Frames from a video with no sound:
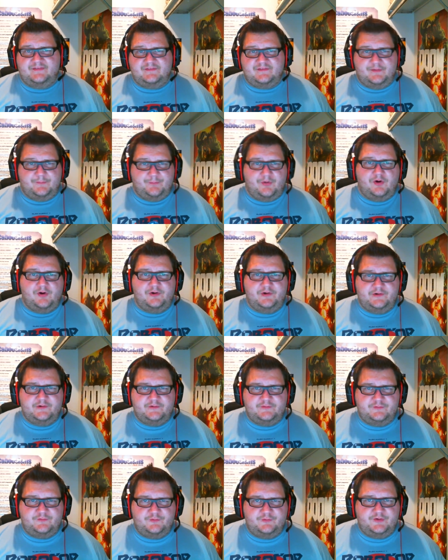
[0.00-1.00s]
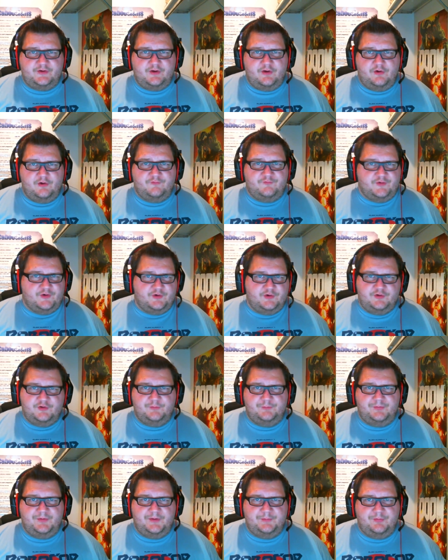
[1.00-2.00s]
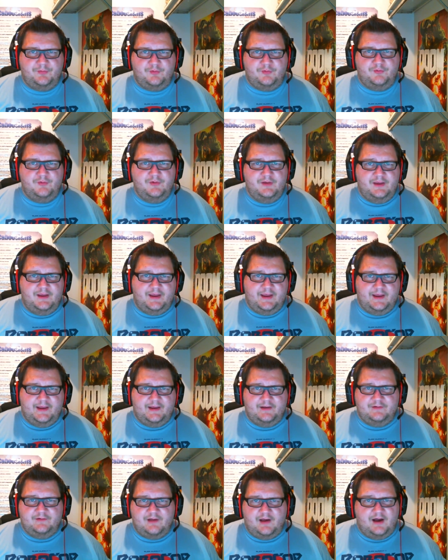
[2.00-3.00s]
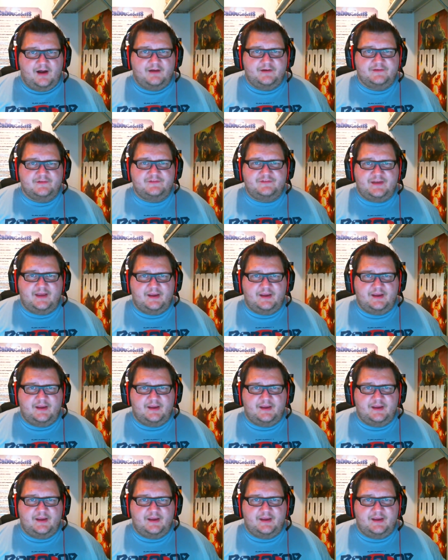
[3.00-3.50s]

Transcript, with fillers: a part of your studio, if they're good people and honest,